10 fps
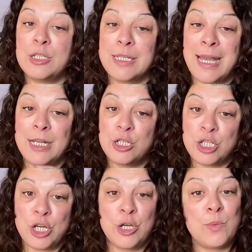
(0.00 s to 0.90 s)
get in
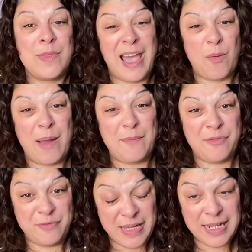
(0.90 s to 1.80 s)
tune with how I'm
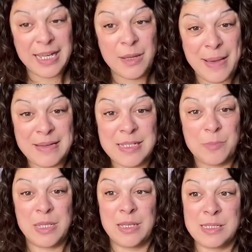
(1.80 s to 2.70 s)
feeling about
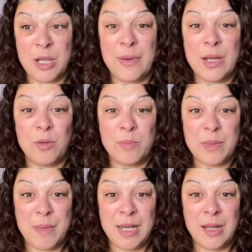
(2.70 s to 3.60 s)
something that's going on
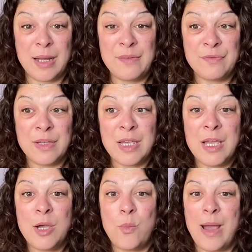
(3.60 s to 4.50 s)
with my life,
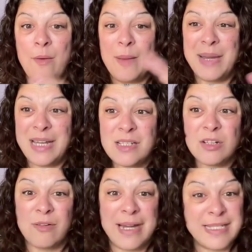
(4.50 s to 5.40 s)
where I'm
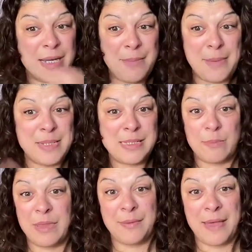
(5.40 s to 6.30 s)
integrating maybe
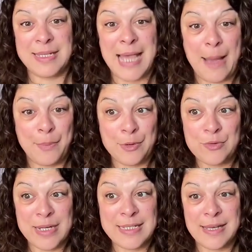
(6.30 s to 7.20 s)
something that has happened
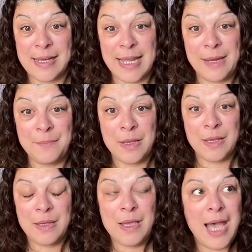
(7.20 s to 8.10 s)
recently.
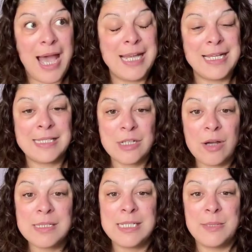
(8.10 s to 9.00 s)
And it
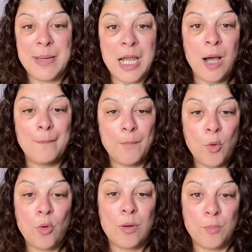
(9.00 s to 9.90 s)
started to become
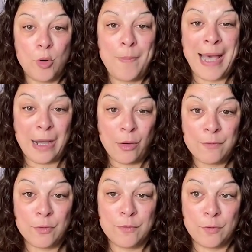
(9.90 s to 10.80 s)
more and more
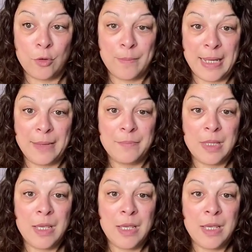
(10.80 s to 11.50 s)
powerful for me.